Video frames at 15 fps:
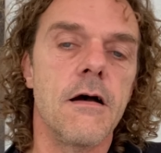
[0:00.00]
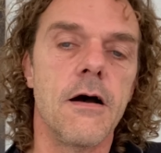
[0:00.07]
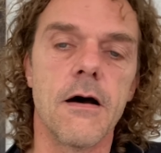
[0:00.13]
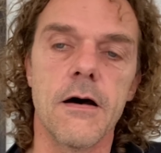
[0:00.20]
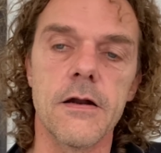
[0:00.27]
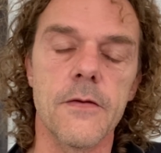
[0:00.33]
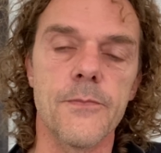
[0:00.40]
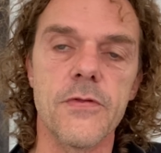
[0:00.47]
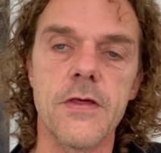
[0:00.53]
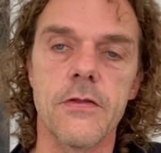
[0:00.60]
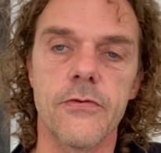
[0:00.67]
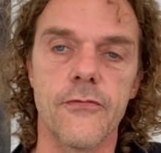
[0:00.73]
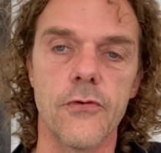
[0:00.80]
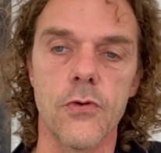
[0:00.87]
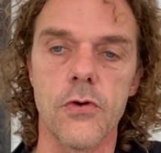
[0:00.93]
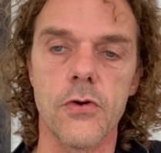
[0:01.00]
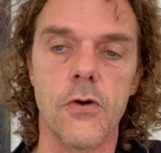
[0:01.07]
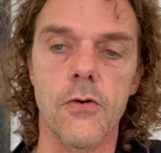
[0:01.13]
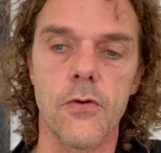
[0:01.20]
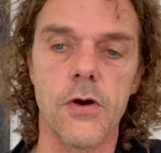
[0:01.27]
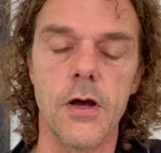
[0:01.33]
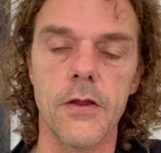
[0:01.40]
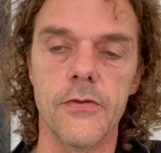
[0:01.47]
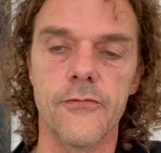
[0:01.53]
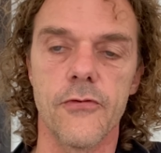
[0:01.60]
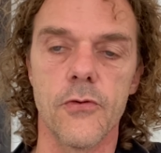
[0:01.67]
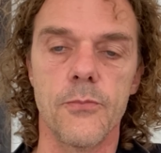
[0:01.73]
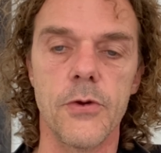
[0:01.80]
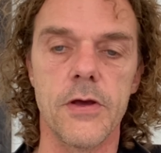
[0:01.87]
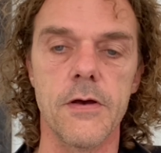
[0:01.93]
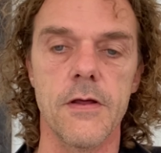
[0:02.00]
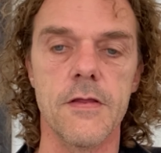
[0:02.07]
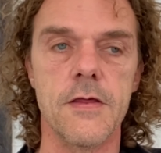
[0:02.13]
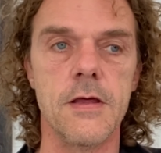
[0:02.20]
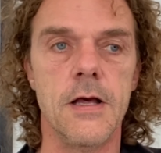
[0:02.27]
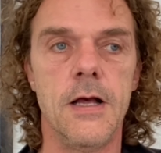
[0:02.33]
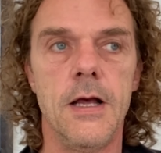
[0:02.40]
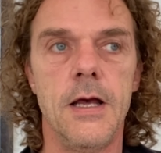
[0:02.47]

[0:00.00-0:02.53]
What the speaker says: 100% true or untrue because,